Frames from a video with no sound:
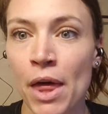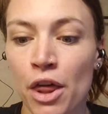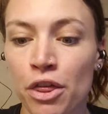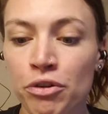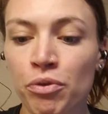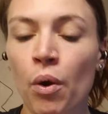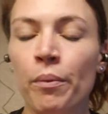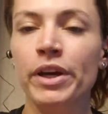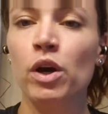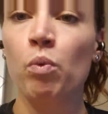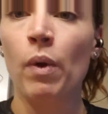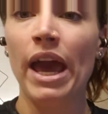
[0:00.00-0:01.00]
Throwing
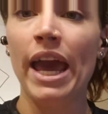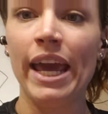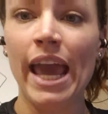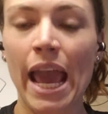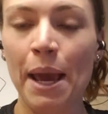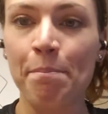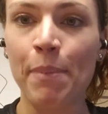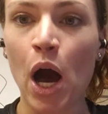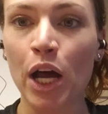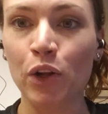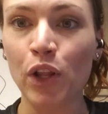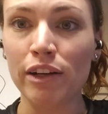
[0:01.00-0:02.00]
away a
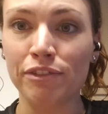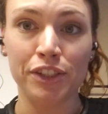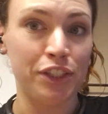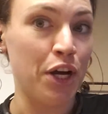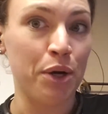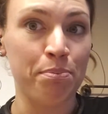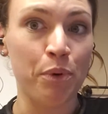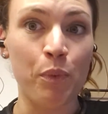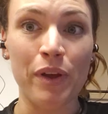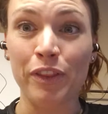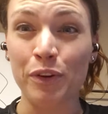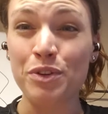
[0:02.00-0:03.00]
bottle of soap
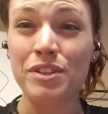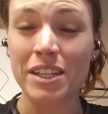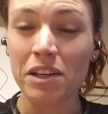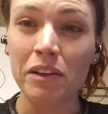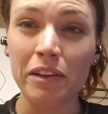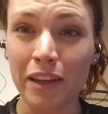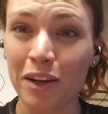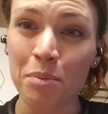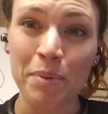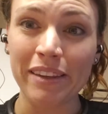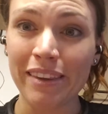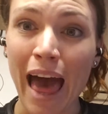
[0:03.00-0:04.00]
when there's still a little
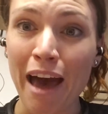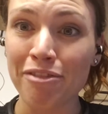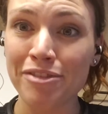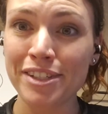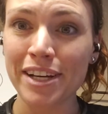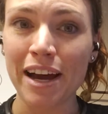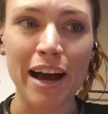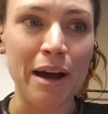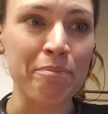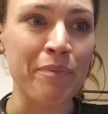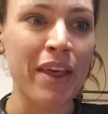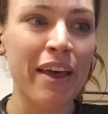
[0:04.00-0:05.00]
bit left.
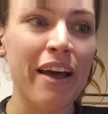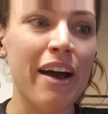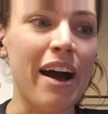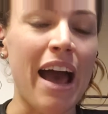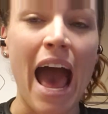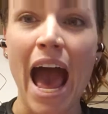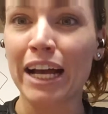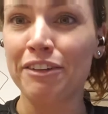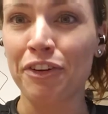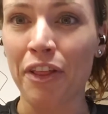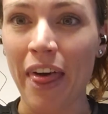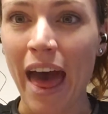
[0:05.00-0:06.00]
A hack
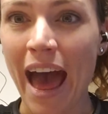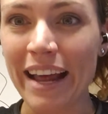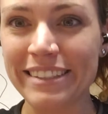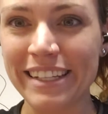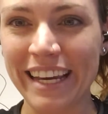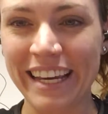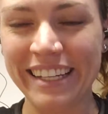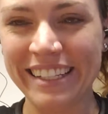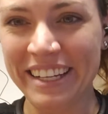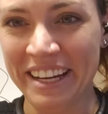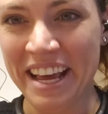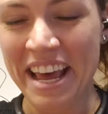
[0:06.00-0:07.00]
for that
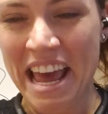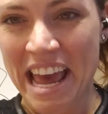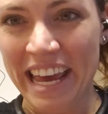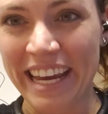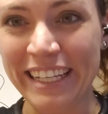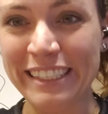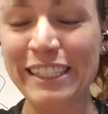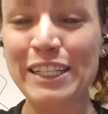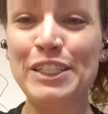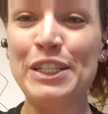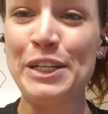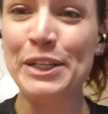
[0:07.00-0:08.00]
is
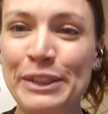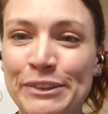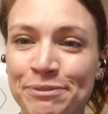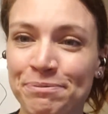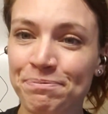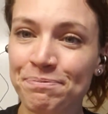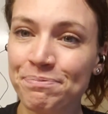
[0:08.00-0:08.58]
to,